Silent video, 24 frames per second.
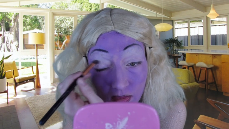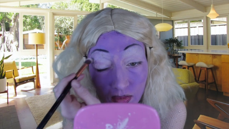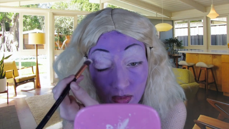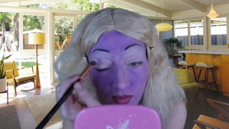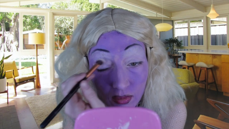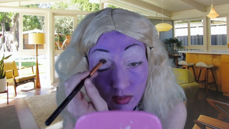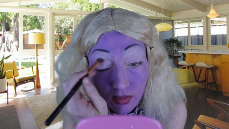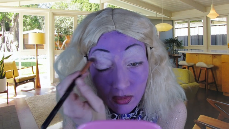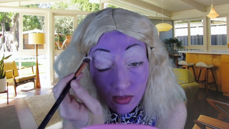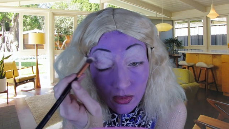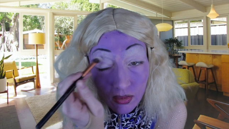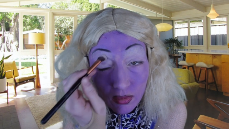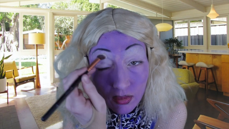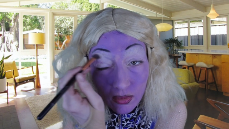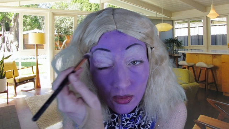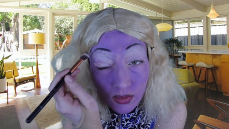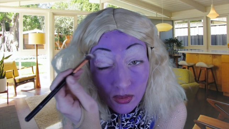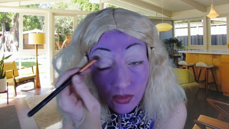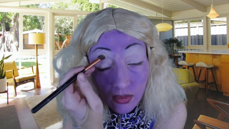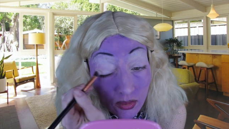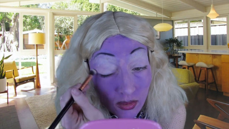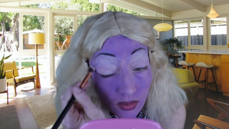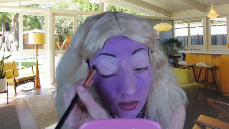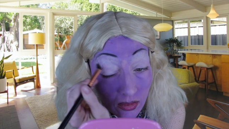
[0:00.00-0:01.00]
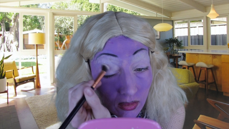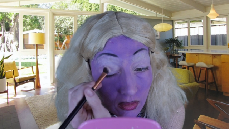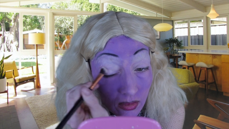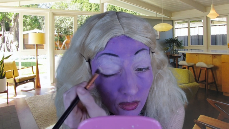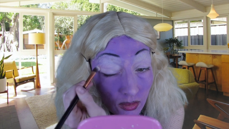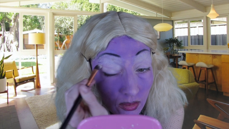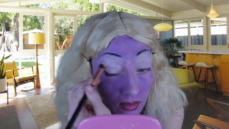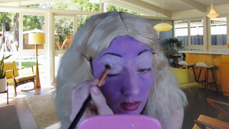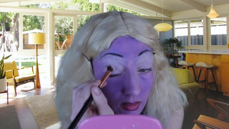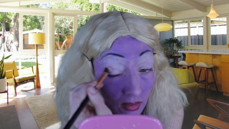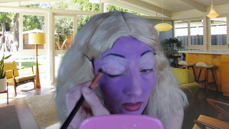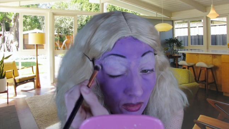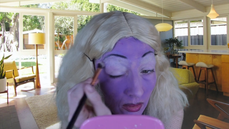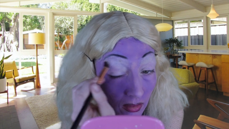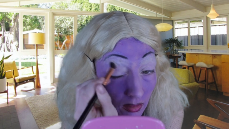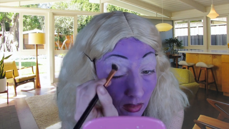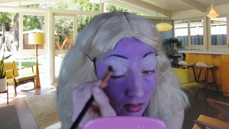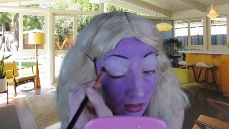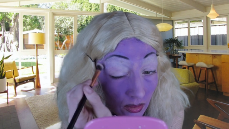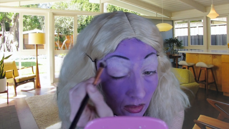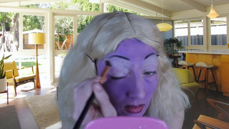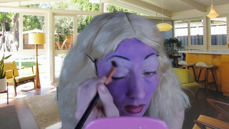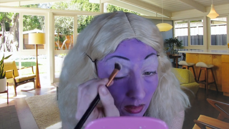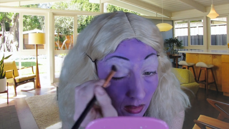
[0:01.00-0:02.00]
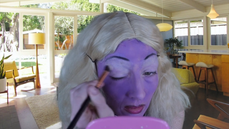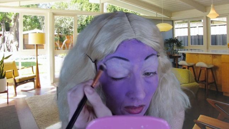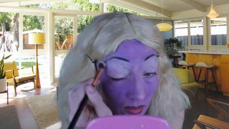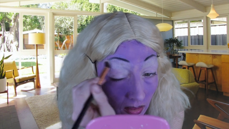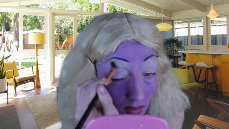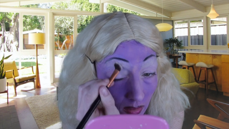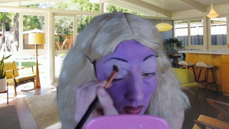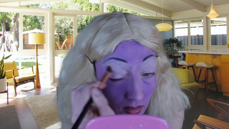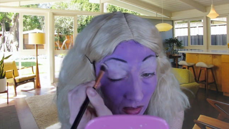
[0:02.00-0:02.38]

Nothing is said.